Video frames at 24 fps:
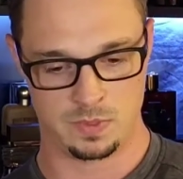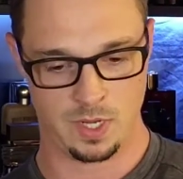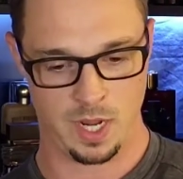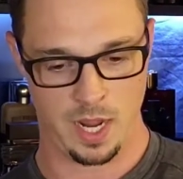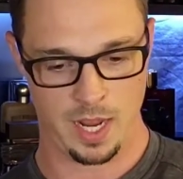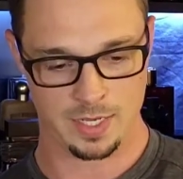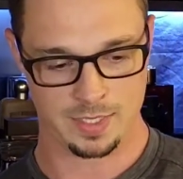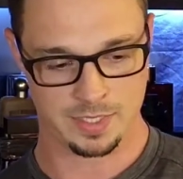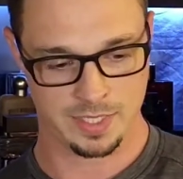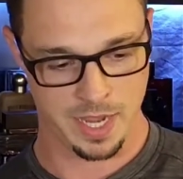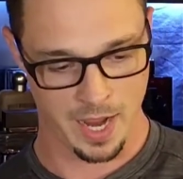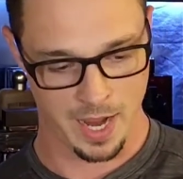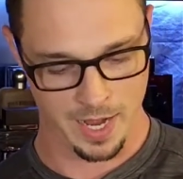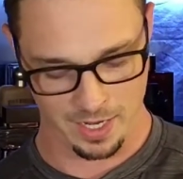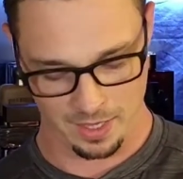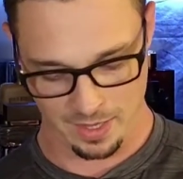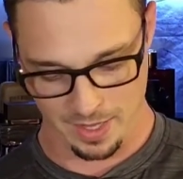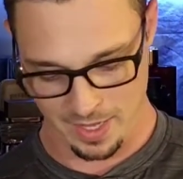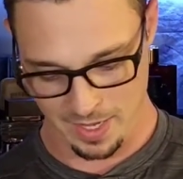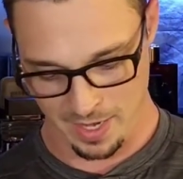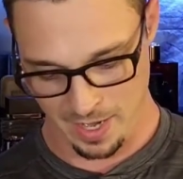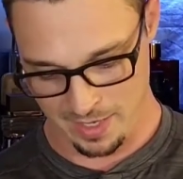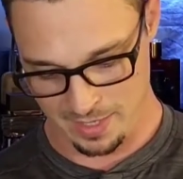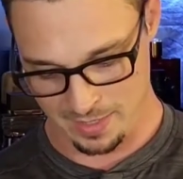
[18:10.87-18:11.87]
it's kind of
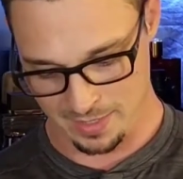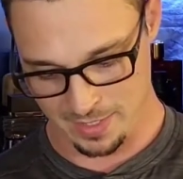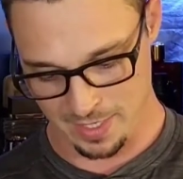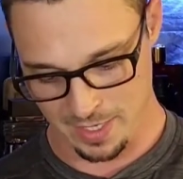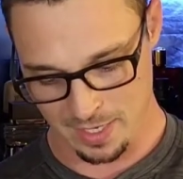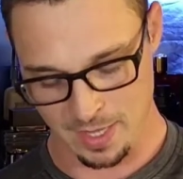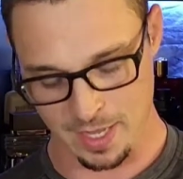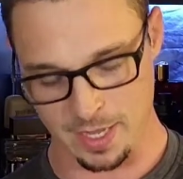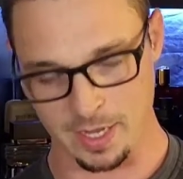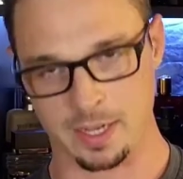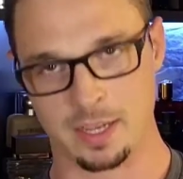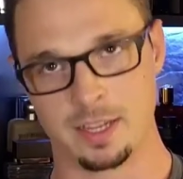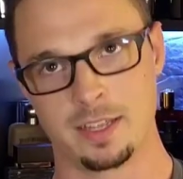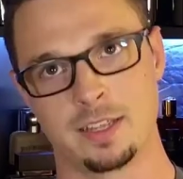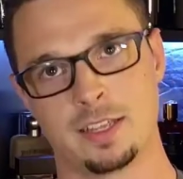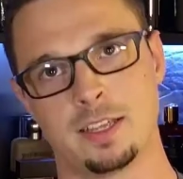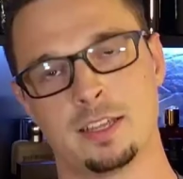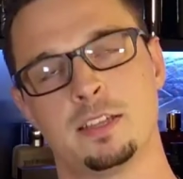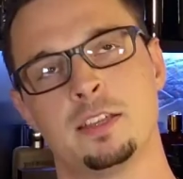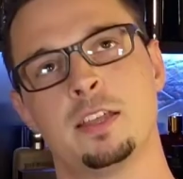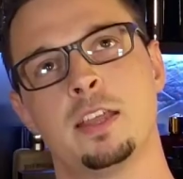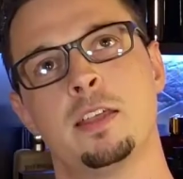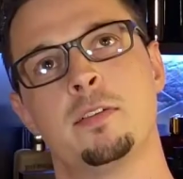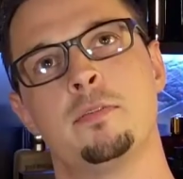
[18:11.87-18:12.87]
like I'd say like
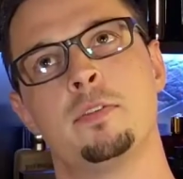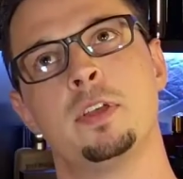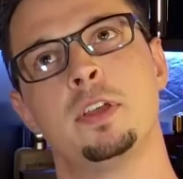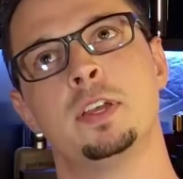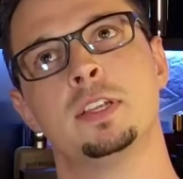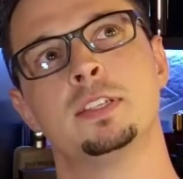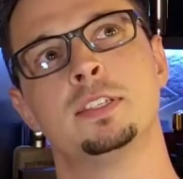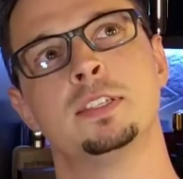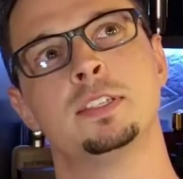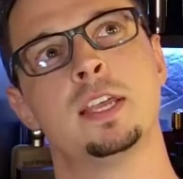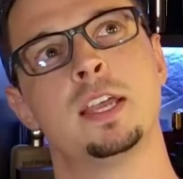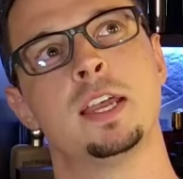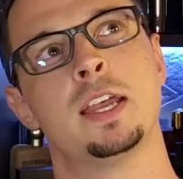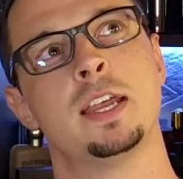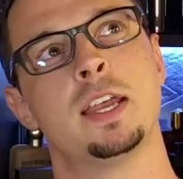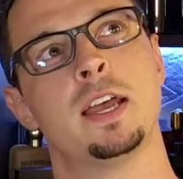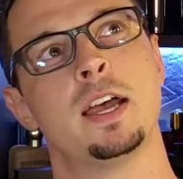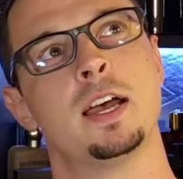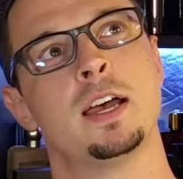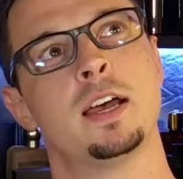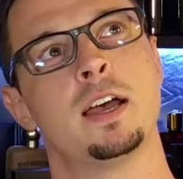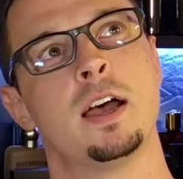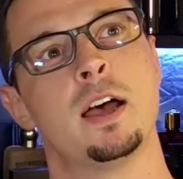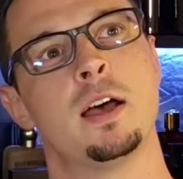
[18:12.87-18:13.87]
if you could say
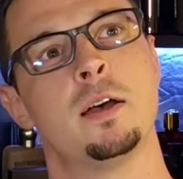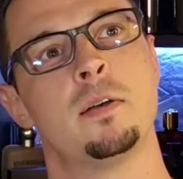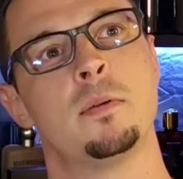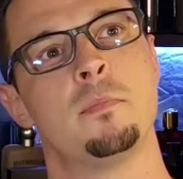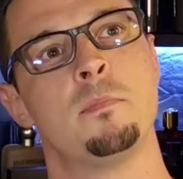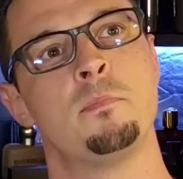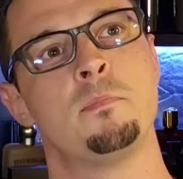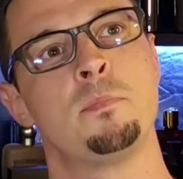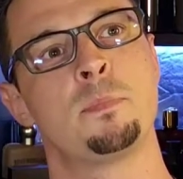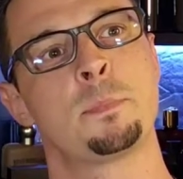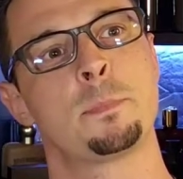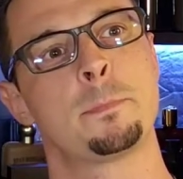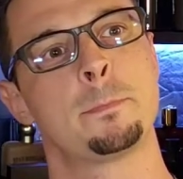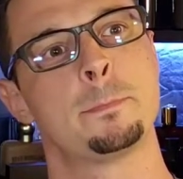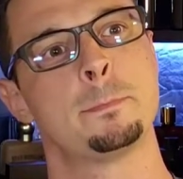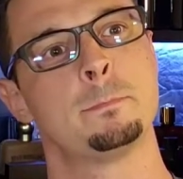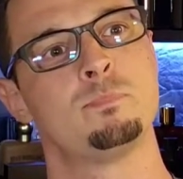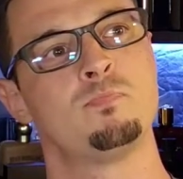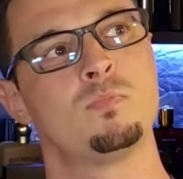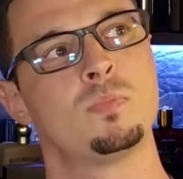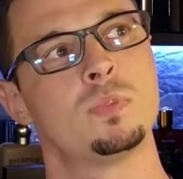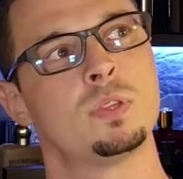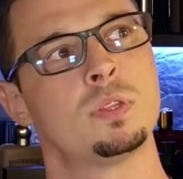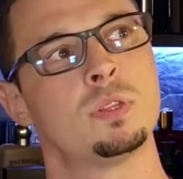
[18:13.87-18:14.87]
uh, uh,
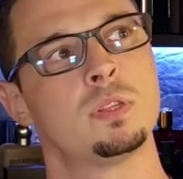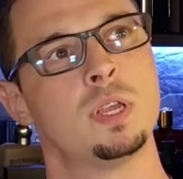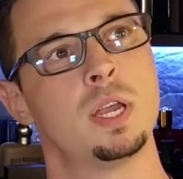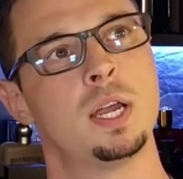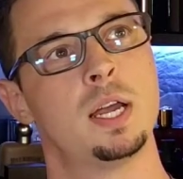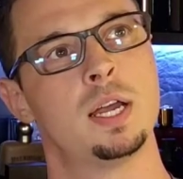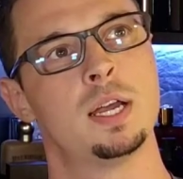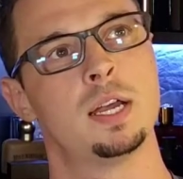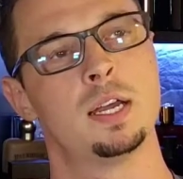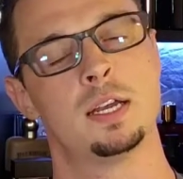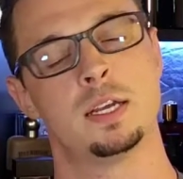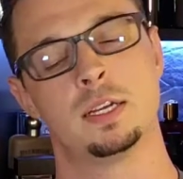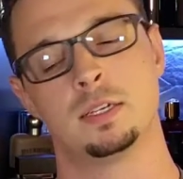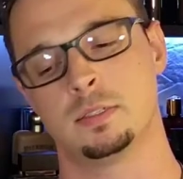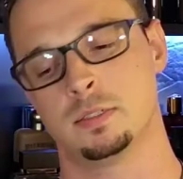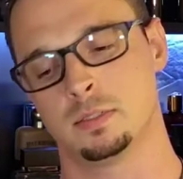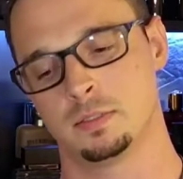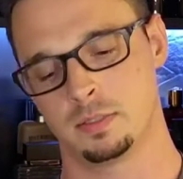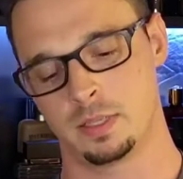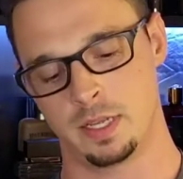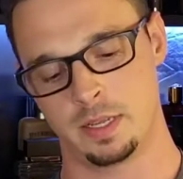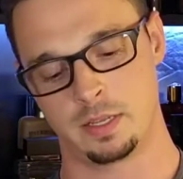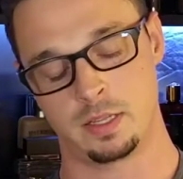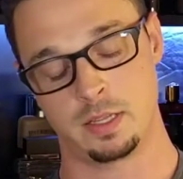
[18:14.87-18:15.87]
uh
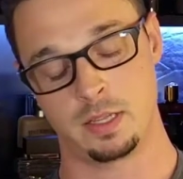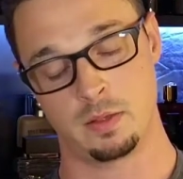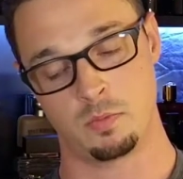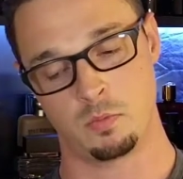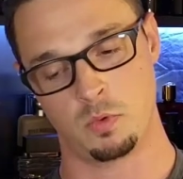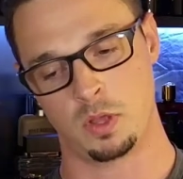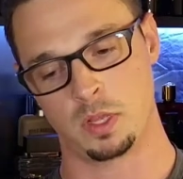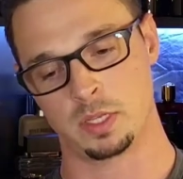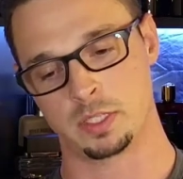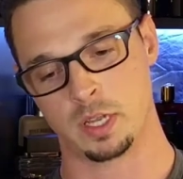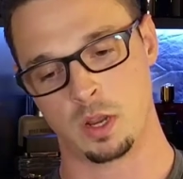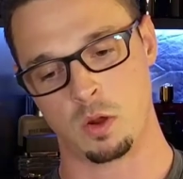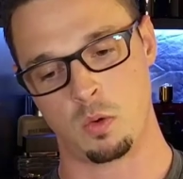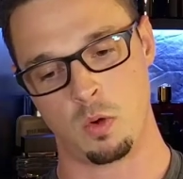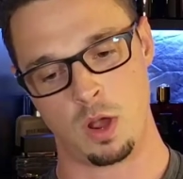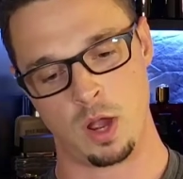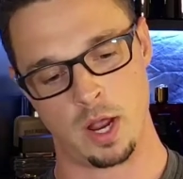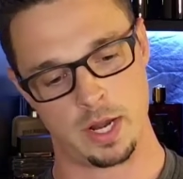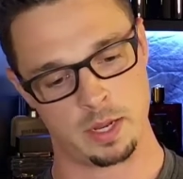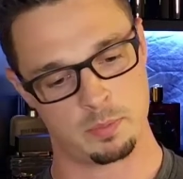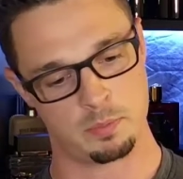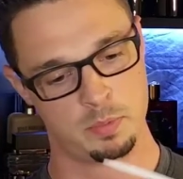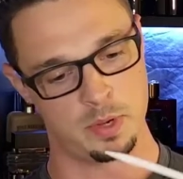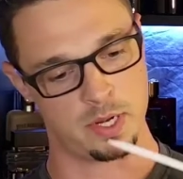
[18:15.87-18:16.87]
it, well it's
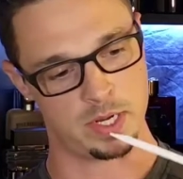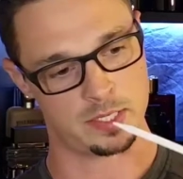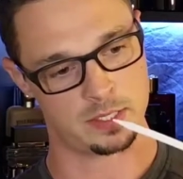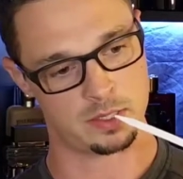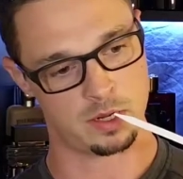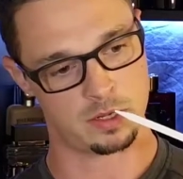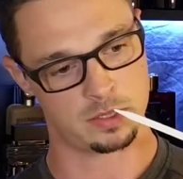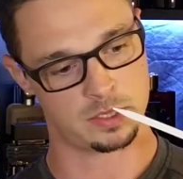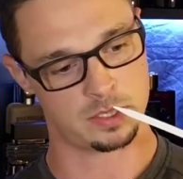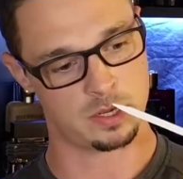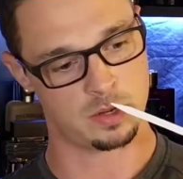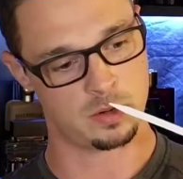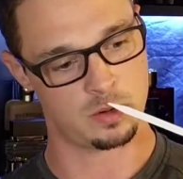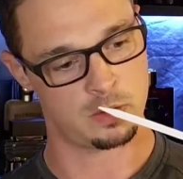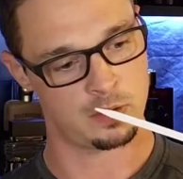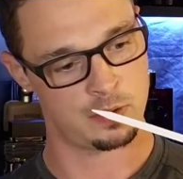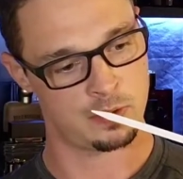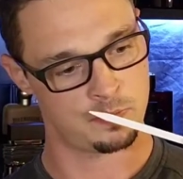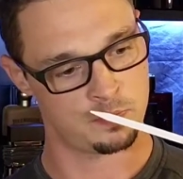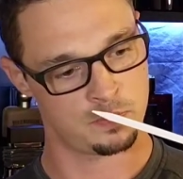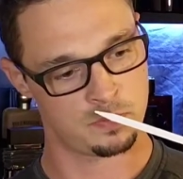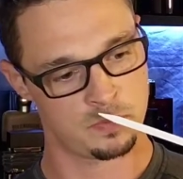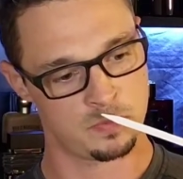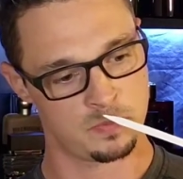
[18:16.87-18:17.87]
aquatic, but it's also
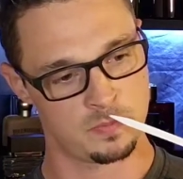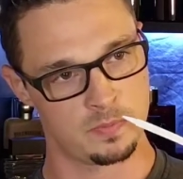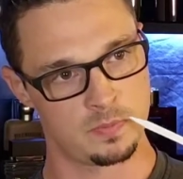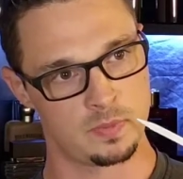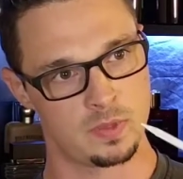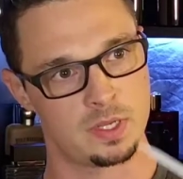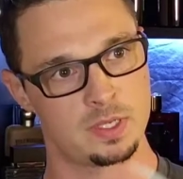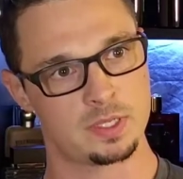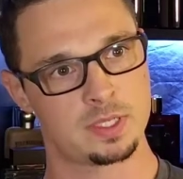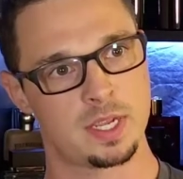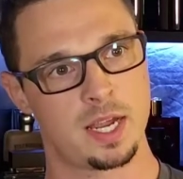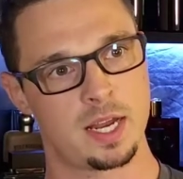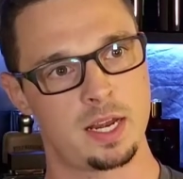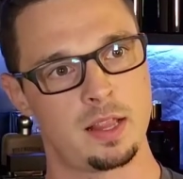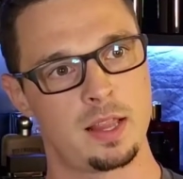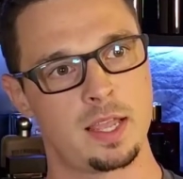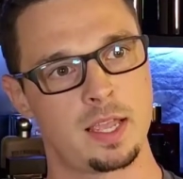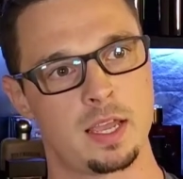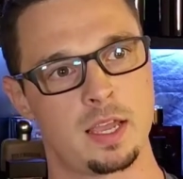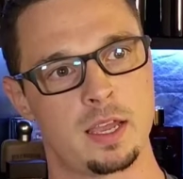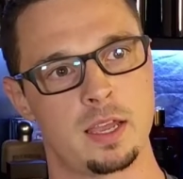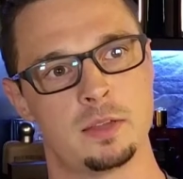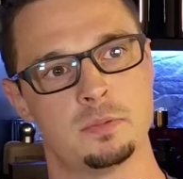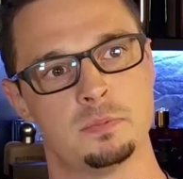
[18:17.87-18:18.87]
it's kind of
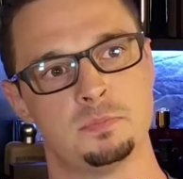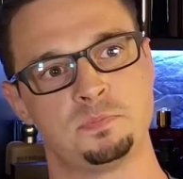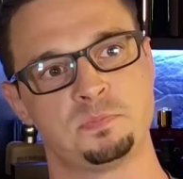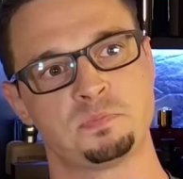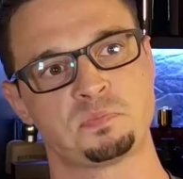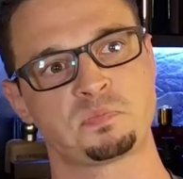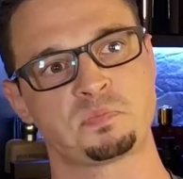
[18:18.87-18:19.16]
like a